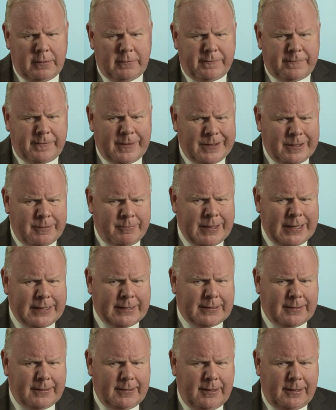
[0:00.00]

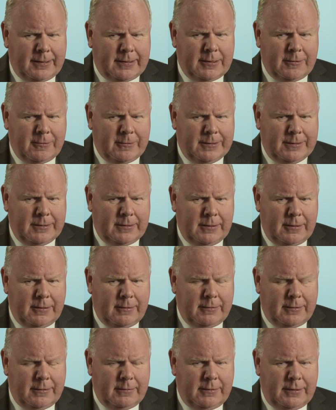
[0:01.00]
Fundamentally, I think
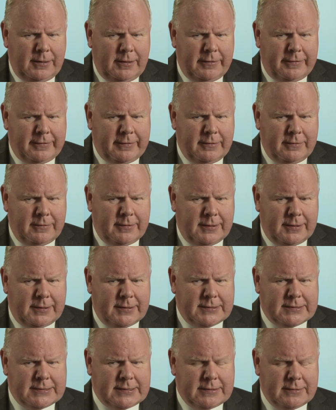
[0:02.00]
the issue that
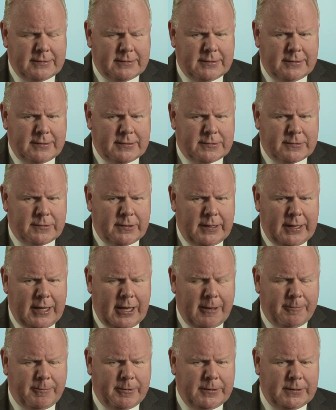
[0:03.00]
has really
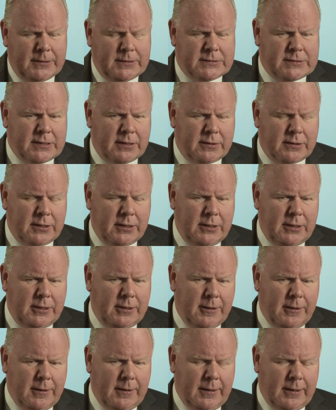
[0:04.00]
happened is that the
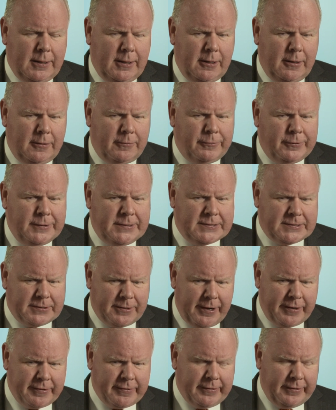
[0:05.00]

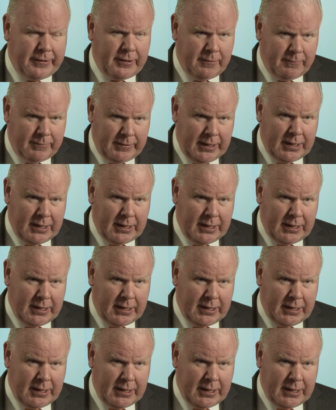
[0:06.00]
restructuring of the